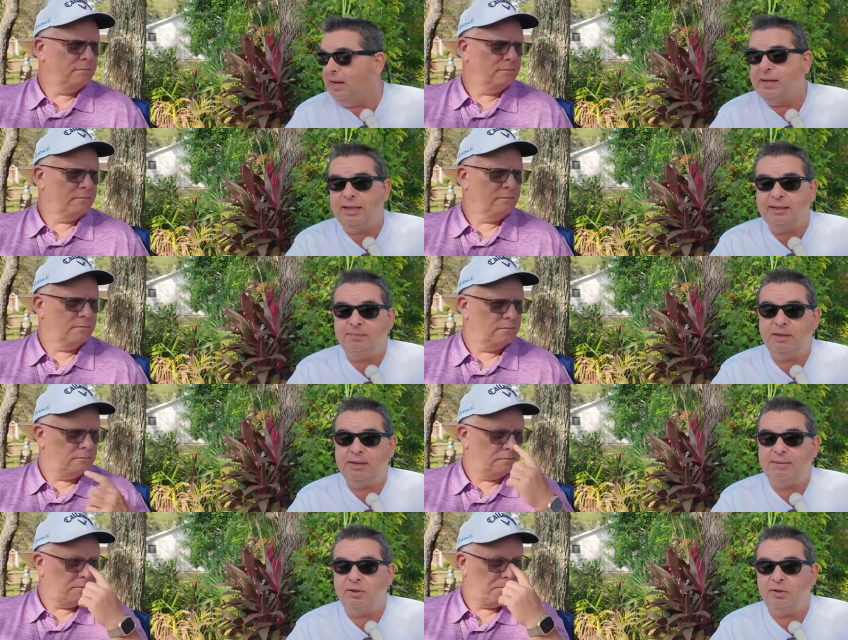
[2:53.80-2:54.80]
Speaker 1: I like
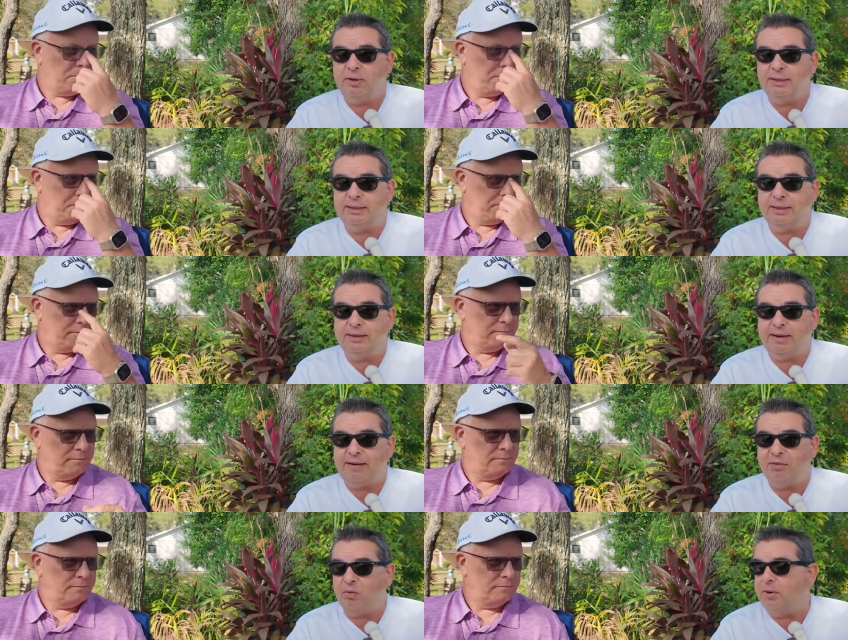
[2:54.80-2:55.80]
being able to go out there
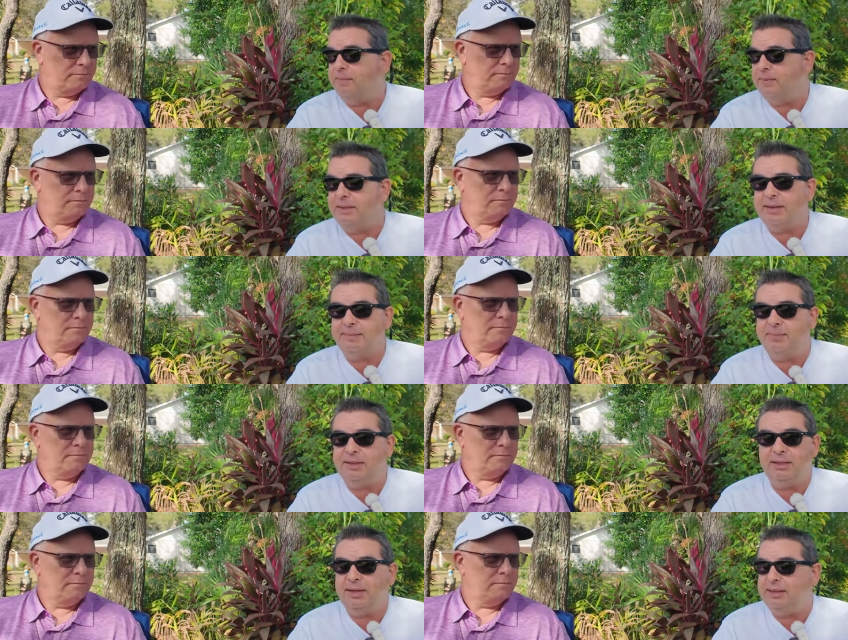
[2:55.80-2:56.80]
and have the water be like a
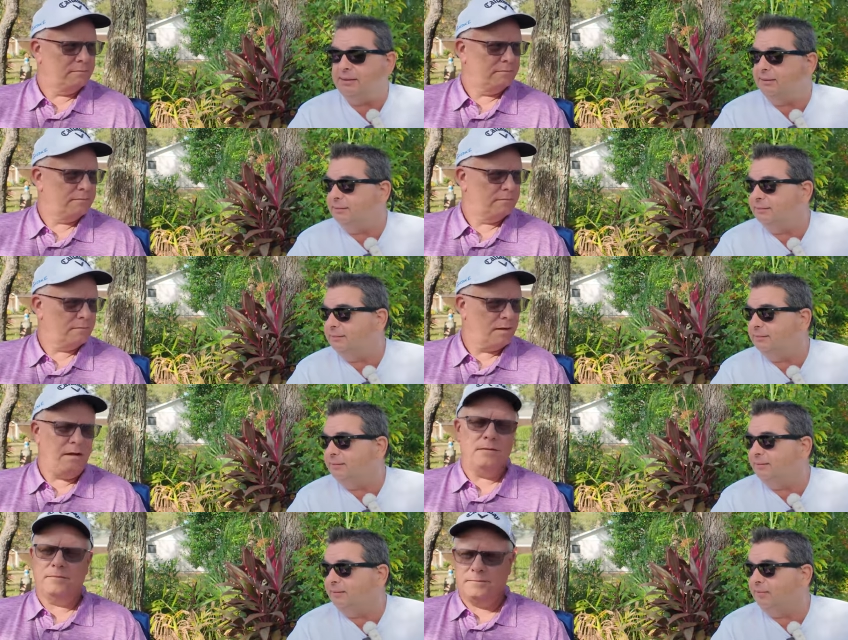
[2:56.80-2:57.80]
big lake.
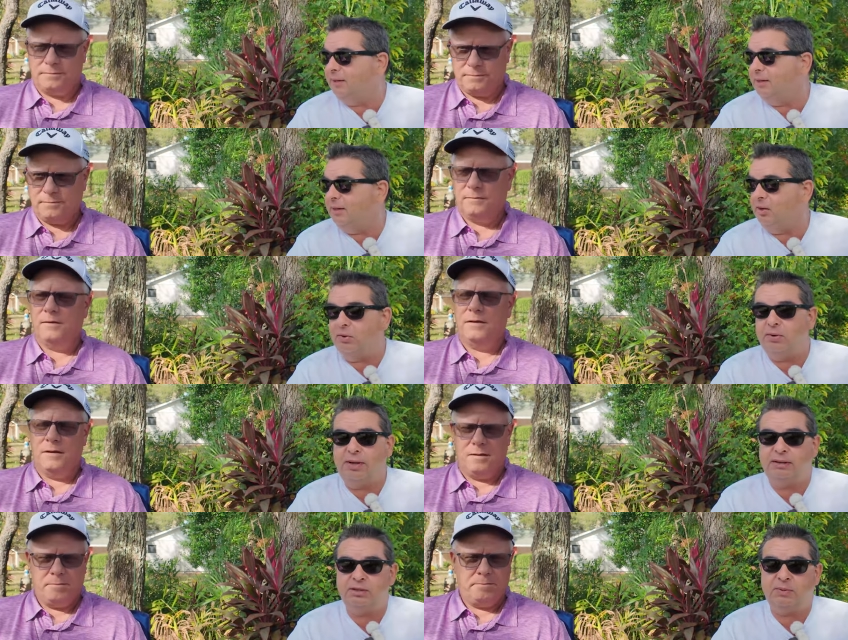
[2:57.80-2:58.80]
Yeah. You
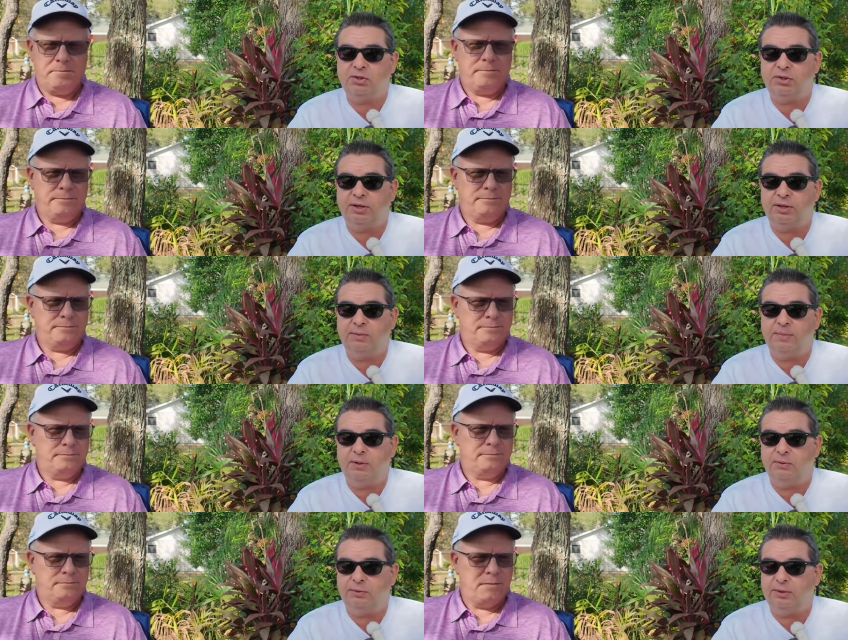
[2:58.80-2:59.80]
know, and especially on the boat,